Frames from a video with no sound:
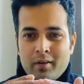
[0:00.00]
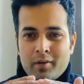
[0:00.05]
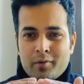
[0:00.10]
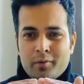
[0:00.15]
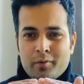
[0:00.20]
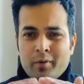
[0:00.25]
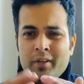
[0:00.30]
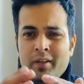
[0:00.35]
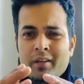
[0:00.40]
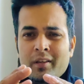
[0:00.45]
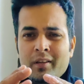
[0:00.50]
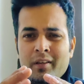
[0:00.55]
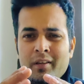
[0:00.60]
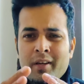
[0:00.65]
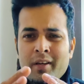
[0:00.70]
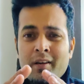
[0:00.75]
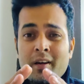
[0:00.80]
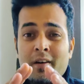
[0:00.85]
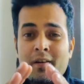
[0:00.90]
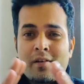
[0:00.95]
So here the
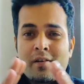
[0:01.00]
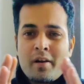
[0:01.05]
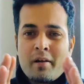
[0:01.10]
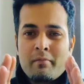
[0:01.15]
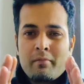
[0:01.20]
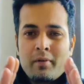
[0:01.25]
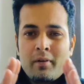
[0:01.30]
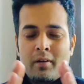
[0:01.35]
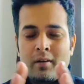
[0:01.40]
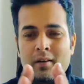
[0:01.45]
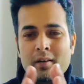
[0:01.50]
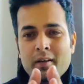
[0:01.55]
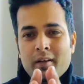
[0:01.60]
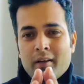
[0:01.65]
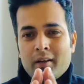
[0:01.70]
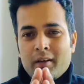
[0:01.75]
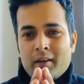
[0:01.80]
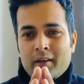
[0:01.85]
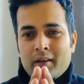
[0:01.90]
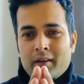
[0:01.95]
data travel,
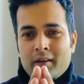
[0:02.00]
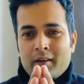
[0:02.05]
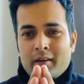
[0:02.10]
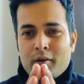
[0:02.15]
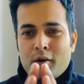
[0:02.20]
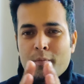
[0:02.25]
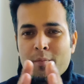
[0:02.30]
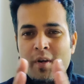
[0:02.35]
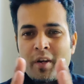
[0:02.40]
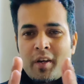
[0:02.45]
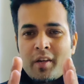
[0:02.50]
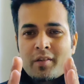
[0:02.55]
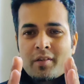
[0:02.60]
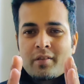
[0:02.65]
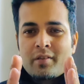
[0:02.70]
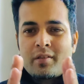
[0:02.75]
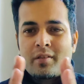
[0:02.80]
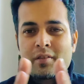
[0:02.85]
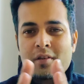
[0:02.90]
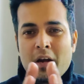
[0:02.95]

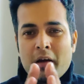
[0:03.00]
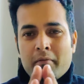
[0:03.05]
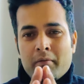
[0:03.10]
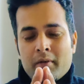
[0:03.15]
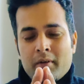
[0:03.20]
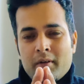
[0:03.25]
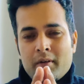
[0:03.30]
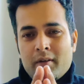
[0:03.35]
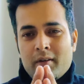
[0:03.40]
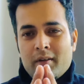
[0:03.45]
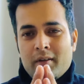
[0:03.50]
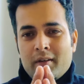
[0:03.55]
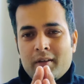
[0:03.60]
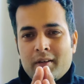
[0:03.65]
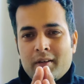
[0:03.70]
communications travel.